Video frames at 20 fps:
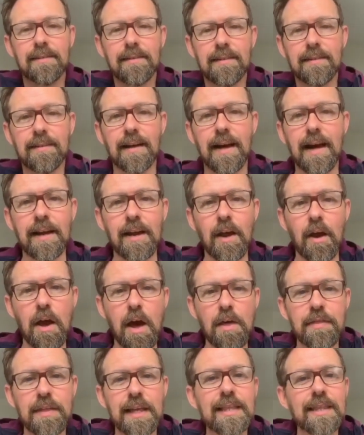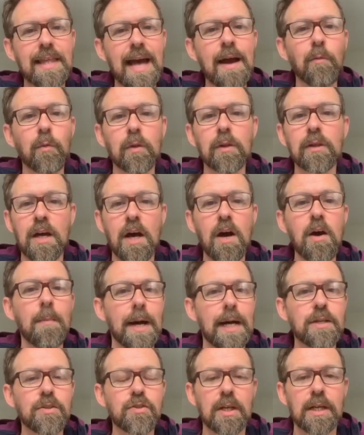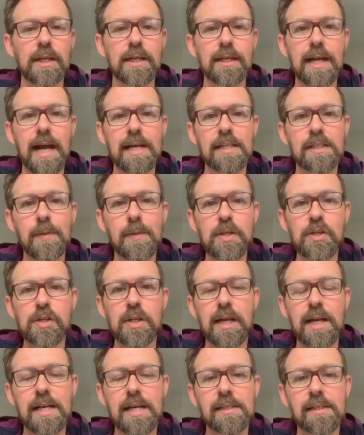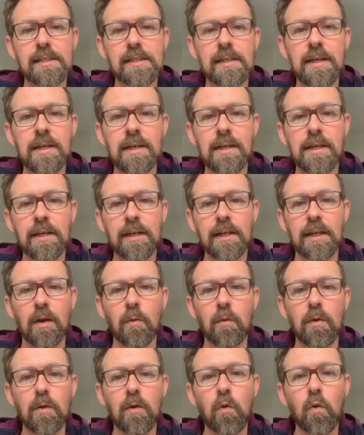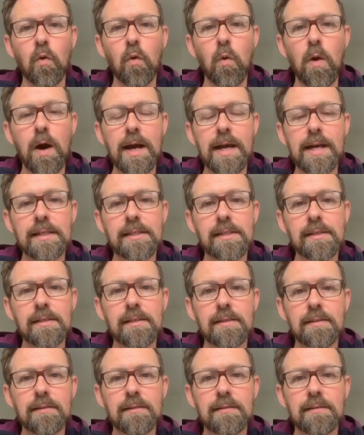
and I think that will come actually, especially as always.